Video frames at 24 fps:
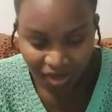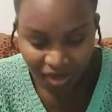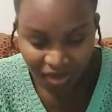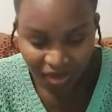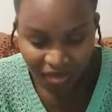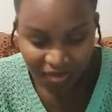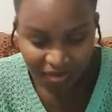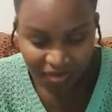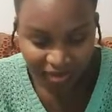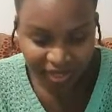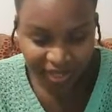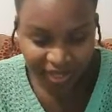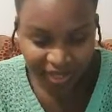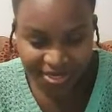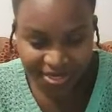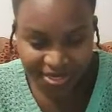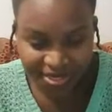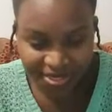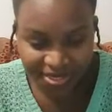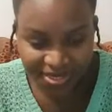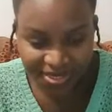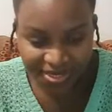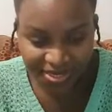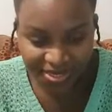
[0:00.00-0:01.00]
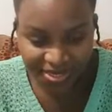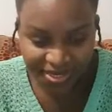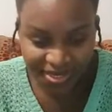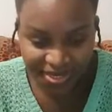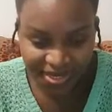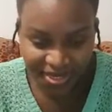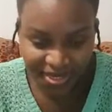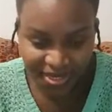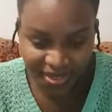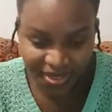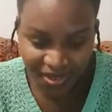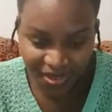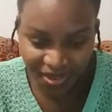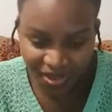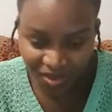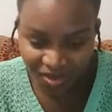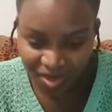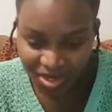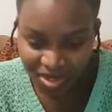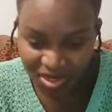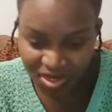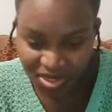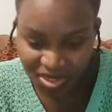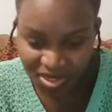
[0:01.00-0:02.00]
Right. Airway
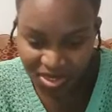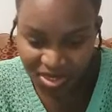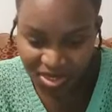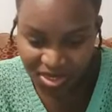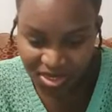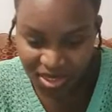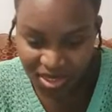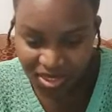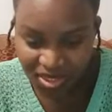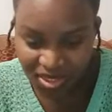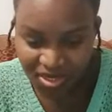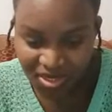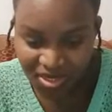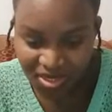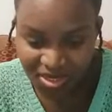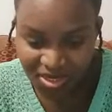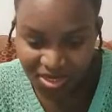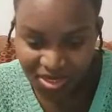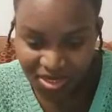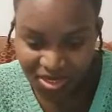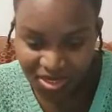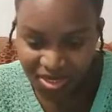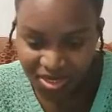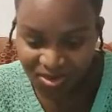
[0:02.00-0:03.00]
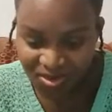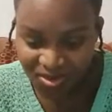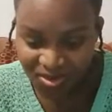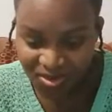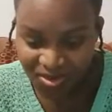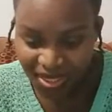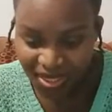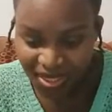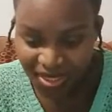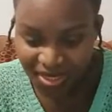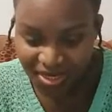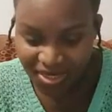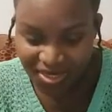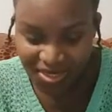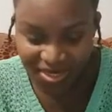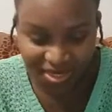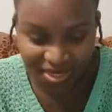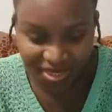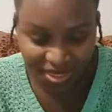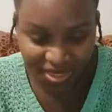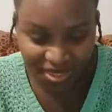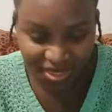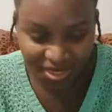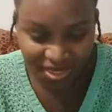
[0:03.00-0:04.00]
challenge. I told you that.
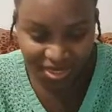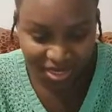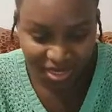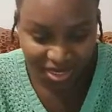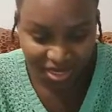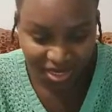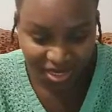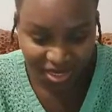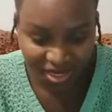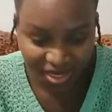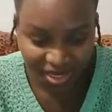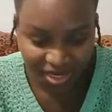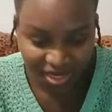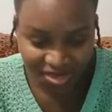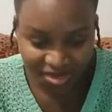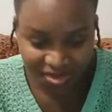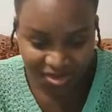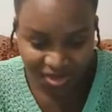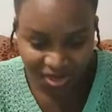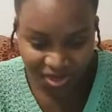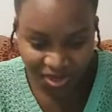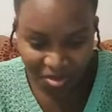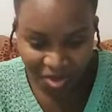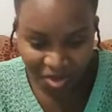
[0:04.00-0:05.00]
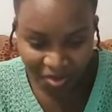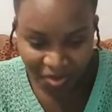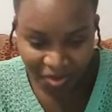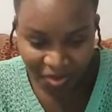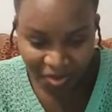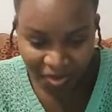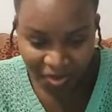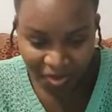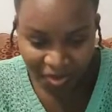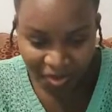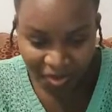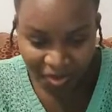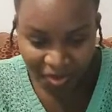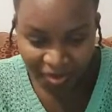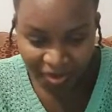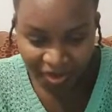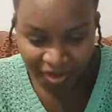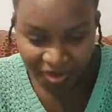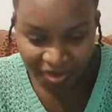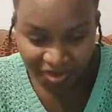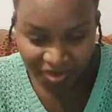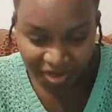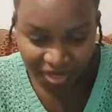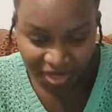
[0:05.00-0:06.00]
Told you about my bed
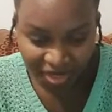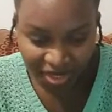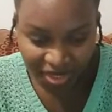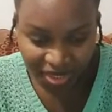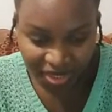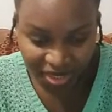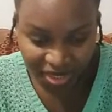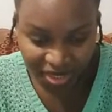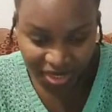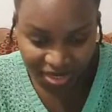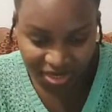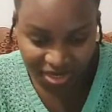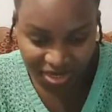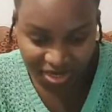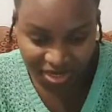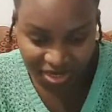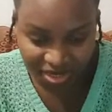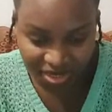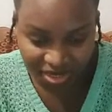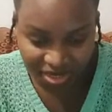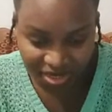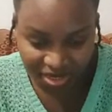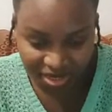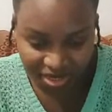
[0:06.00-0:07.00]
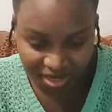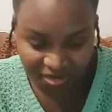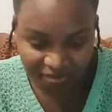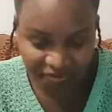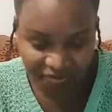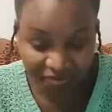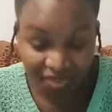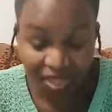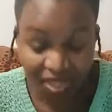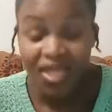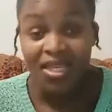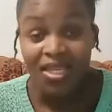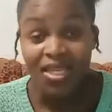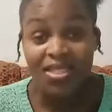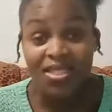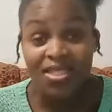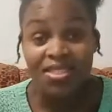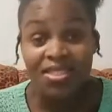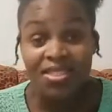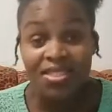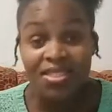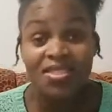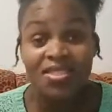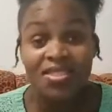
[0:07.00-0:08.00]
rest. Yes.
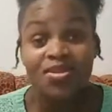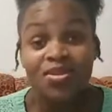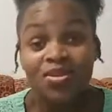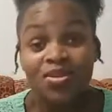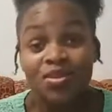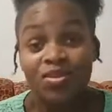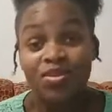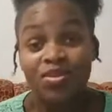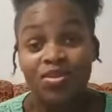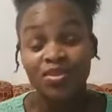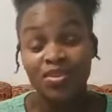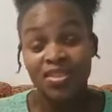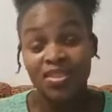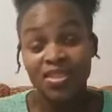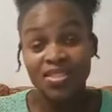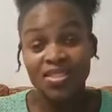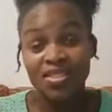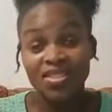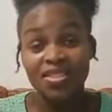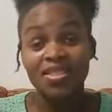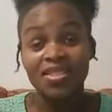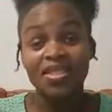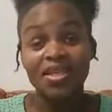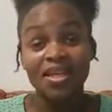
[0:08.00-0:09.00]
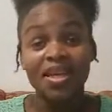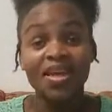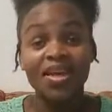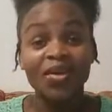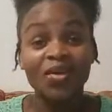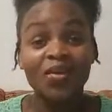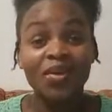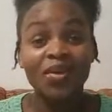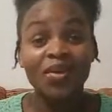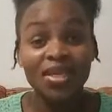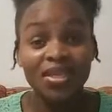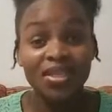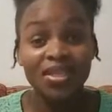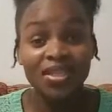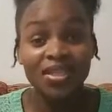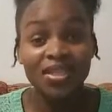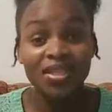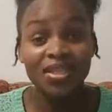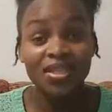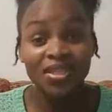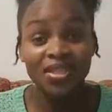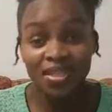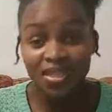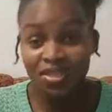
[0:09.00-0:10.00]
So the airway
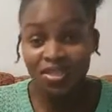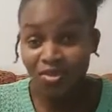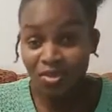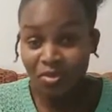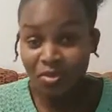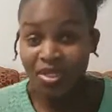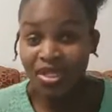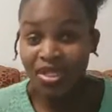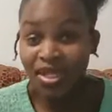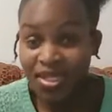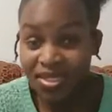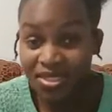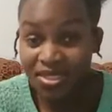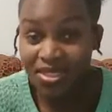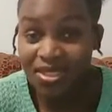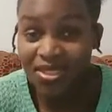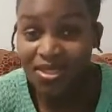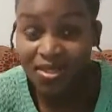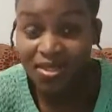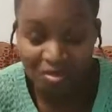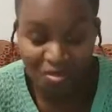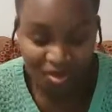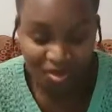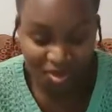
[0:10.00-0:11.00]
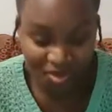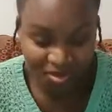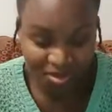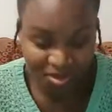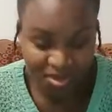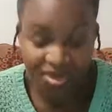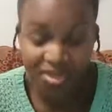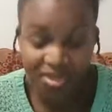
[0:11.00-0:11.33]
thing my dad telling about.